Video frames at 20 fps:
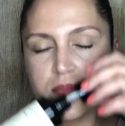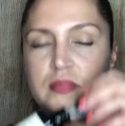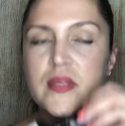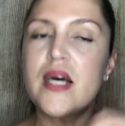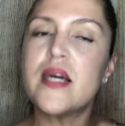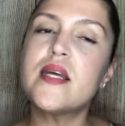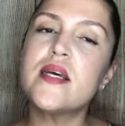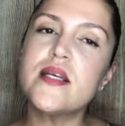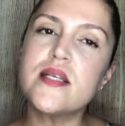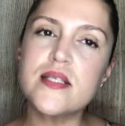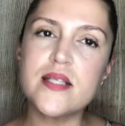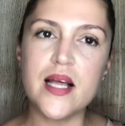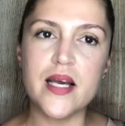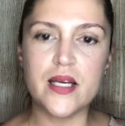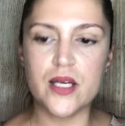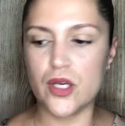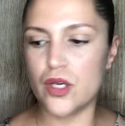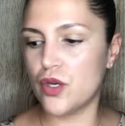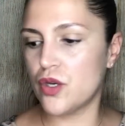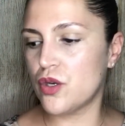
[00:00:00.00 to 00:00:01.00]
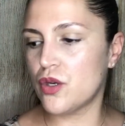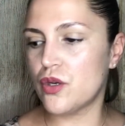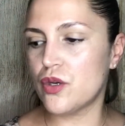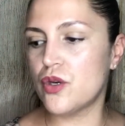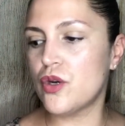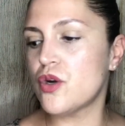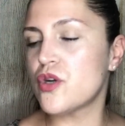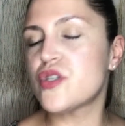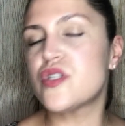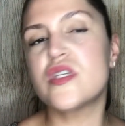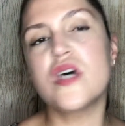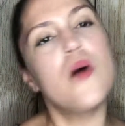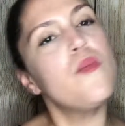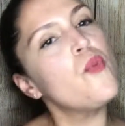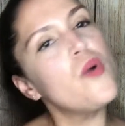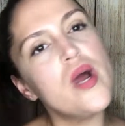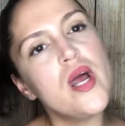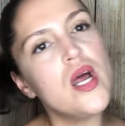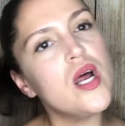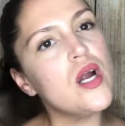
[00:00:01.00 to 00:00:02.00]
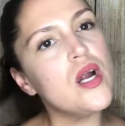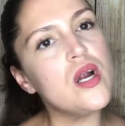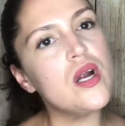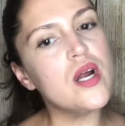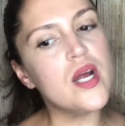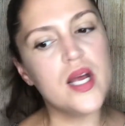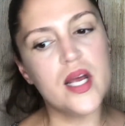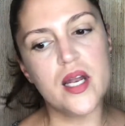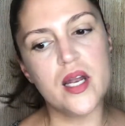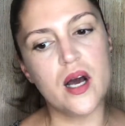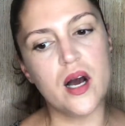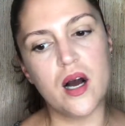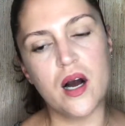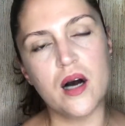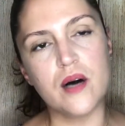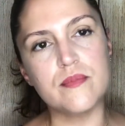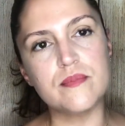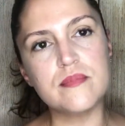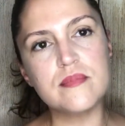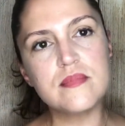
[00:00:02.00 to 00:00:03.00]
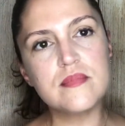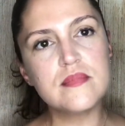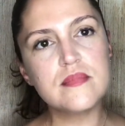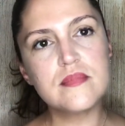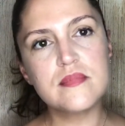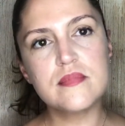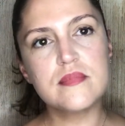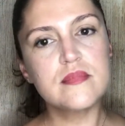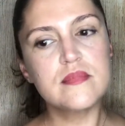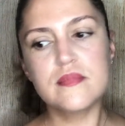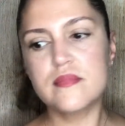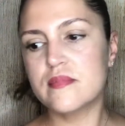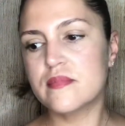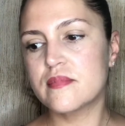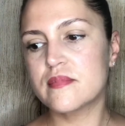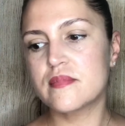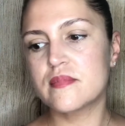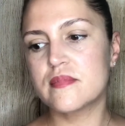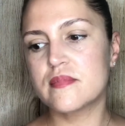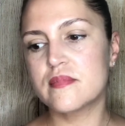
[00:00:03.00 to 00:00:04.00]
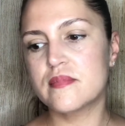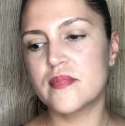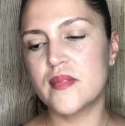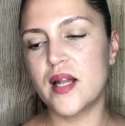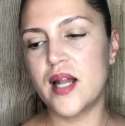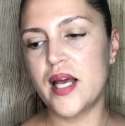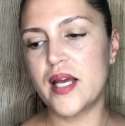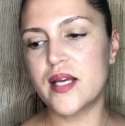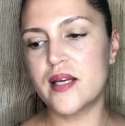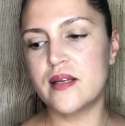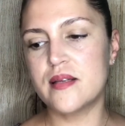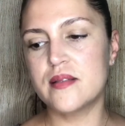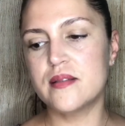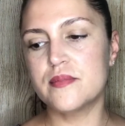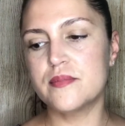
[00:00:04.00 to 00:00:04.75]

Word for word: that is like you're somewhere and um, like